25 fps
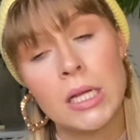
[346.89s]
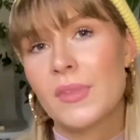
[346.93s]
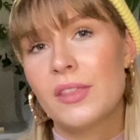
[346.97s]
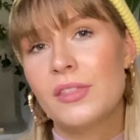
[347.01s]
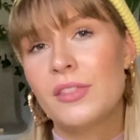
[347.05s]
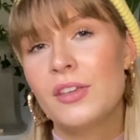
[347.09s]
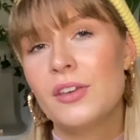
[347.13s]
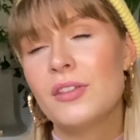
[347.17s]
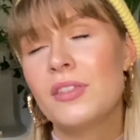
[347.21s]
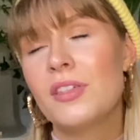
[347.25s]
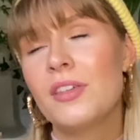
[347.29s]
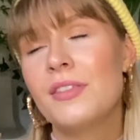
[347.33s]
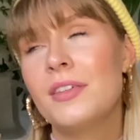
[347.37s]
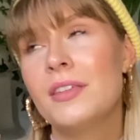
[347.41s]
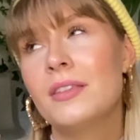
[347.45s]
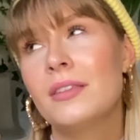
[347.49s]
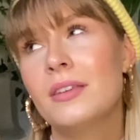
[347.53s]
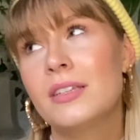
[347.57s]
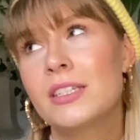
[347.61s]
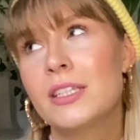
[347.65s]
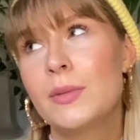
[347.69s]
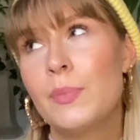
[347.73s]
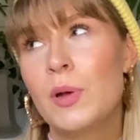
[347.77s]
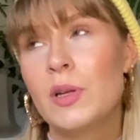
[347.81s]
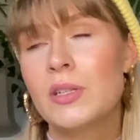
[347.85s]
The other thing that
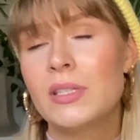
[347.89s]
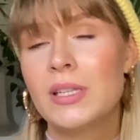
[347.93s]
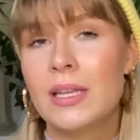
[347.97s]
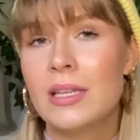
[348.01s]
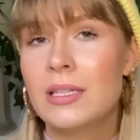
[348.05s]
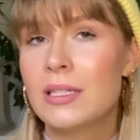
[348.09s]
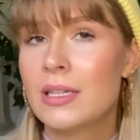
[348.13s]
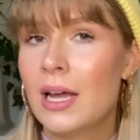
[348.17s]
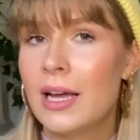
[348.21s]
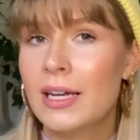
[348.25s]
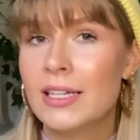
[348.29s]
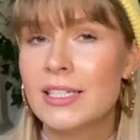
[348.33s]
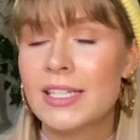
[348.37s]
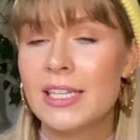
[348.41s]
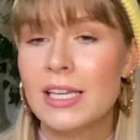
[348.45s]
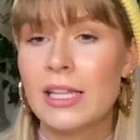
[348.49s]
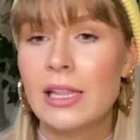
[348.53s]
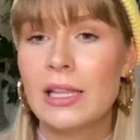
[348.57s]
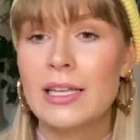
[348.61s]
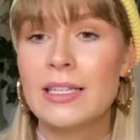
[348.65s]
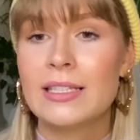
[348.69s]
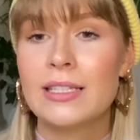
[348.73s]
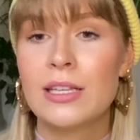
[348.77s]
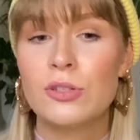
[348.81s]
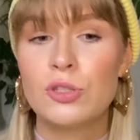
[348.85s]
I suppose isn't ideal
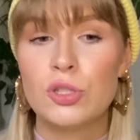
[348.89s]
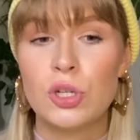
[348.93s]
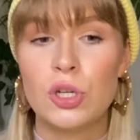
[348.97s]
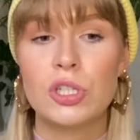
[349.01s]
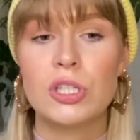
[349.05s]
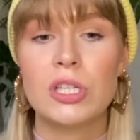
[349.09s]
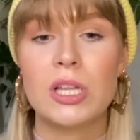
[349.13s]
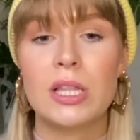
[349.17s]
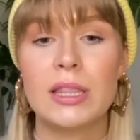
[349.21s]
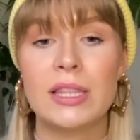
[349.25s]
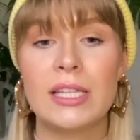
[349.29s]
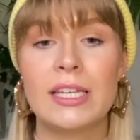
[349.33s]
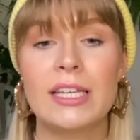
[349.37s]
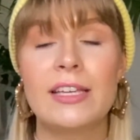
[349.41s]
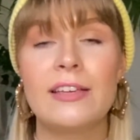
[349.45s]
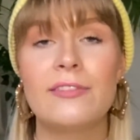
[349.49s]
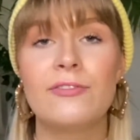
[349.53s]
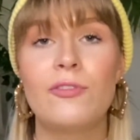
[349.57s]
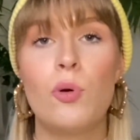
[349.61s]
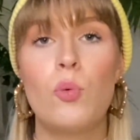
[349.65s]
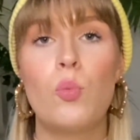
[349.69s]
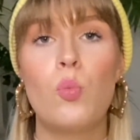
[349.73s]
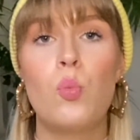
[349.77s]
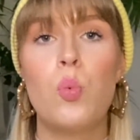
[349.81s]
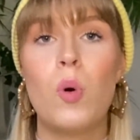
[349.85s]
is it does leave
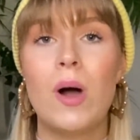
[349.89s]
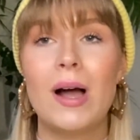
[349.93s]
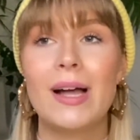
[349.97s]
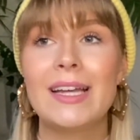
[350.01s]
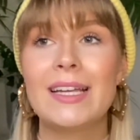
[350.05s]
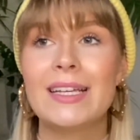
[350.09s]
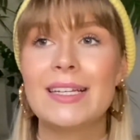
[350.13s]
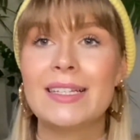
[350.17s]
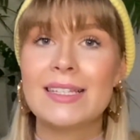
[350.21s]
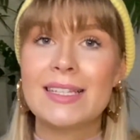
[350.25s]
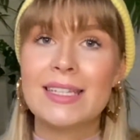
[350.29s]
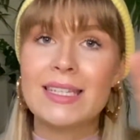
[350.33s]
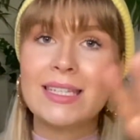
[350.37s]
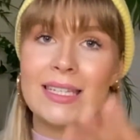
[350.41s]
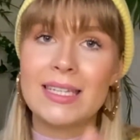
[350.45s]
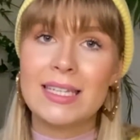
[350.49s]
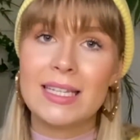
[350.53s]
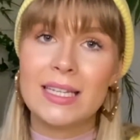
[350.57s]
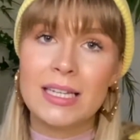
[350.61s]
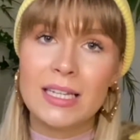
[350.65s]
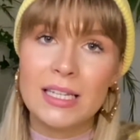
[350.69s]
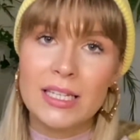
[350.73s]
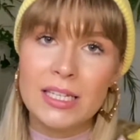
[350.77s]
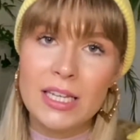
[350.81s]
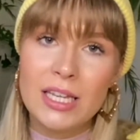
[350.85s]
white.
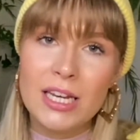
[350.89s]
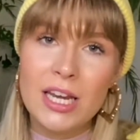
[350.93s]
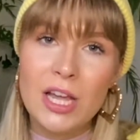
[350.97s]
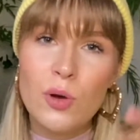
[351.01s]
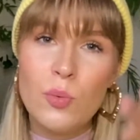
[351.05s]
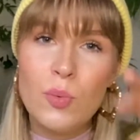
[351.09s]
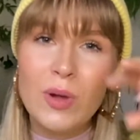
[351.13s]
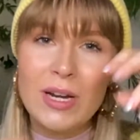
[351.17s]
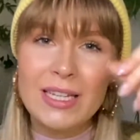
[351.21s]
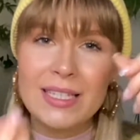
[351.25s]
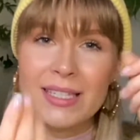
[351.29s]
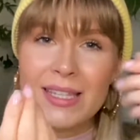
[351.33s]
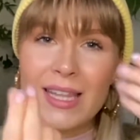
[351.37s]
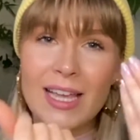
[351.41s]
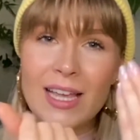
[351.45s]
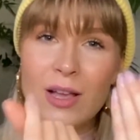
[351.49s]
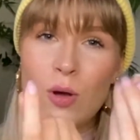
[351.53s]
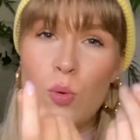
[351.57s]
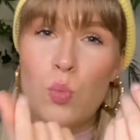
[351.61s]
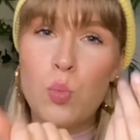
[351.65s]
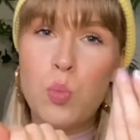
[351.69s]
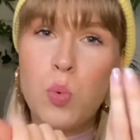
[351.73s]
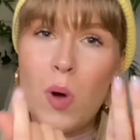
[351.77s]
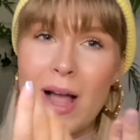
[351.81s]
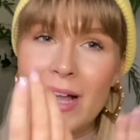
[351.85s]
You know when it's like
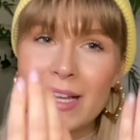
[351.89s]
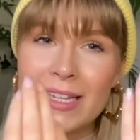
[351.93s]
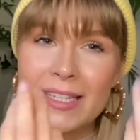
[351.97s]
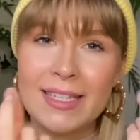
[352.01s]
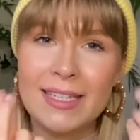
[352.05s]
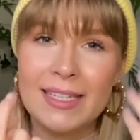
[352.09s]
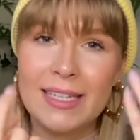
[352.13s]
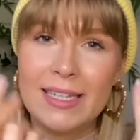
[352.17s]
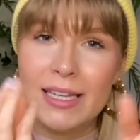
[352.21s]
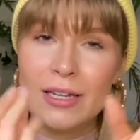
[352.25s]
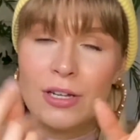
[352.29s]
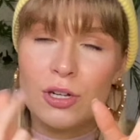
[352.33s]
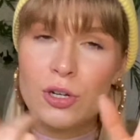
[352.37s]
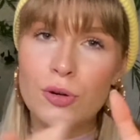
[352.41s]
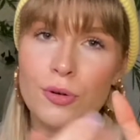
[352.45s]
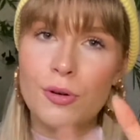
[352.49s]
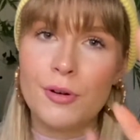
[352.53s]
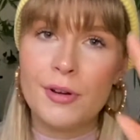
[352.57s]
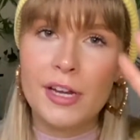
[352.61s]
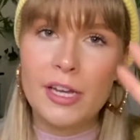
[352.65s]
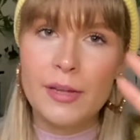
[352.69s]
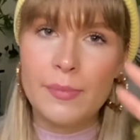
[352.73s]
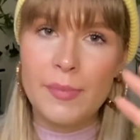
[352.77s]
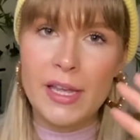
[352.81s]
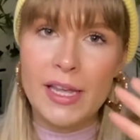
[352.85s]
waxy and
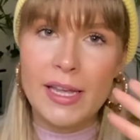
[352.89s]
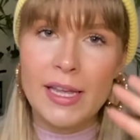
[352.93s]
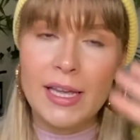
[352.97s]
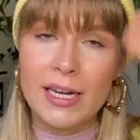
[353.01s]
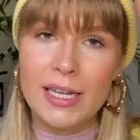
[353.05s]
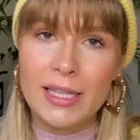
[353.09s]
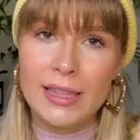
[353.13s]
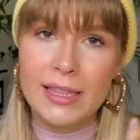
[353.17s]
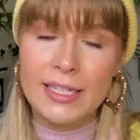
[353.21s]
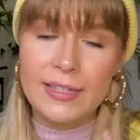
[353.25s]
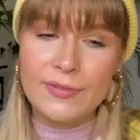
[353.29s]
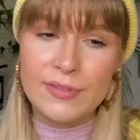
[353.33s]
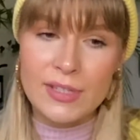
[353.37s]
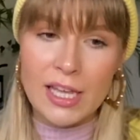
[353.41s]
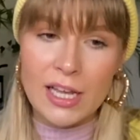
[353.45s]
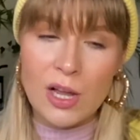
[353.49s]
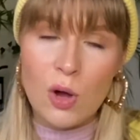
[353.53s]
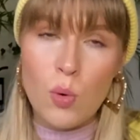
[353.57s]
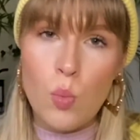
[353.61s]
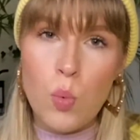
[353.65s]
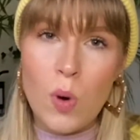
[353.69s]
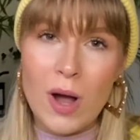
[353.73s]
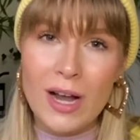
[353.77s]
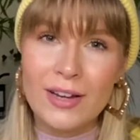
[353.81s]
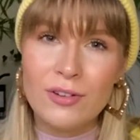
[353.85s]
creamy and it leaves like a
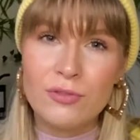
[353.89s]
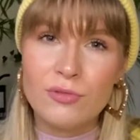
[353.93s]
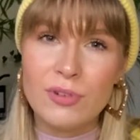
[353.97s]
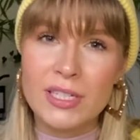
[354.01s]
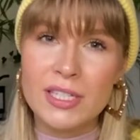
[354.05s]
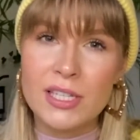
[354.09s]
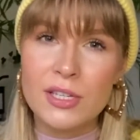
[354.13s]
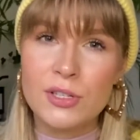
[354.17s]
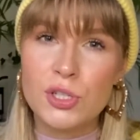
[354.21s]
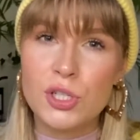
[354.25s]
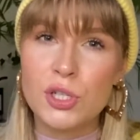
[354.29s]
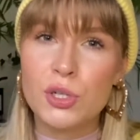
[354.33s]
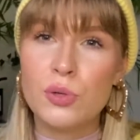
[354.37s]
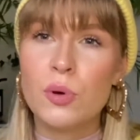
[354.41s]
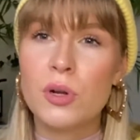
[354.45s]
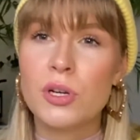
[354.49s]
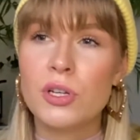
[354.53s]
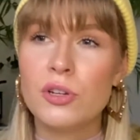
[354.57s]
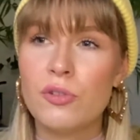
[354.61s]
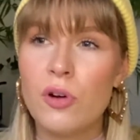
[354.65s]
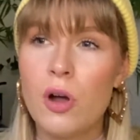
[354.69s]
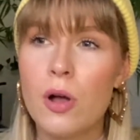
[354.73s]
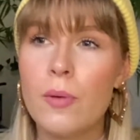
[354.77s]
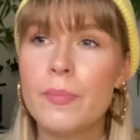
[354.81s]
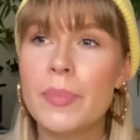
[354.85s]
white residue on
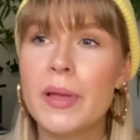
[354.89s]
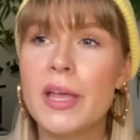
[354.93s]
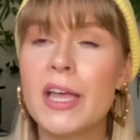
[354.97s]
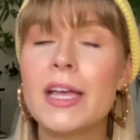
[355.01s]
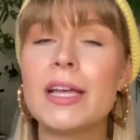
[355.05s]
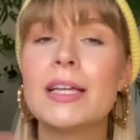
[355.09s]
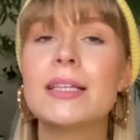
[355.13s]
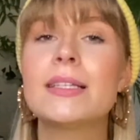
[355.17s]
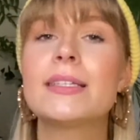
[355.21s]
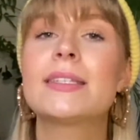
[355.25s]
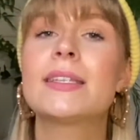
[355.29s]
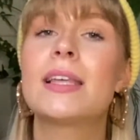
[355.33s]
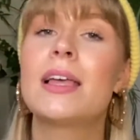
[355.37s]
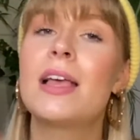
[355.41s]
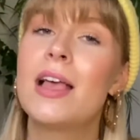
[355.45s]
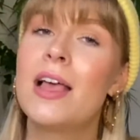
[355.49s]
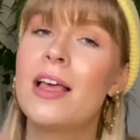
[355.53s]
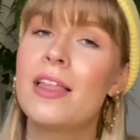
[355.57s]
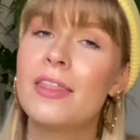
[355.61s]
your armpits?